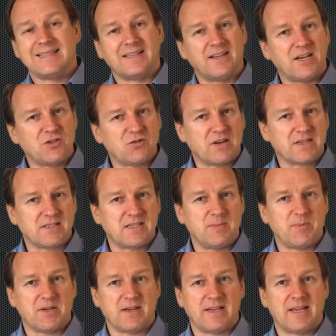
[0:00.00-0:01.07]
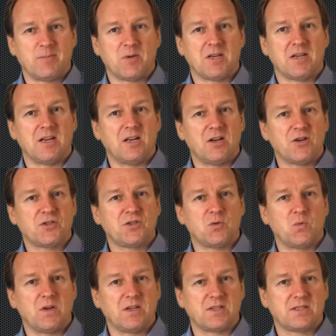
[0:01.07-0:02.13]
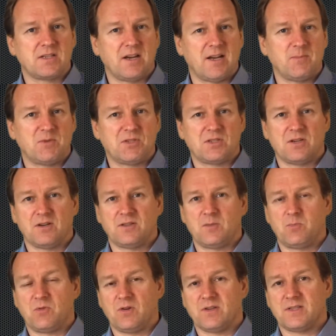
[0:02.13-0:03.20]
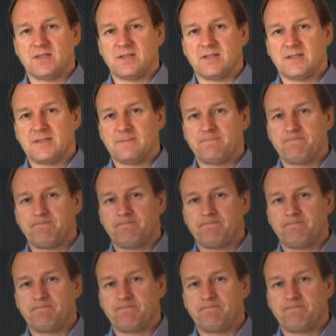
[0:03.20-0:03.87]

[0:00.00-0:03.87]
then iTRACS CPIM can alert you when it's time to start the process.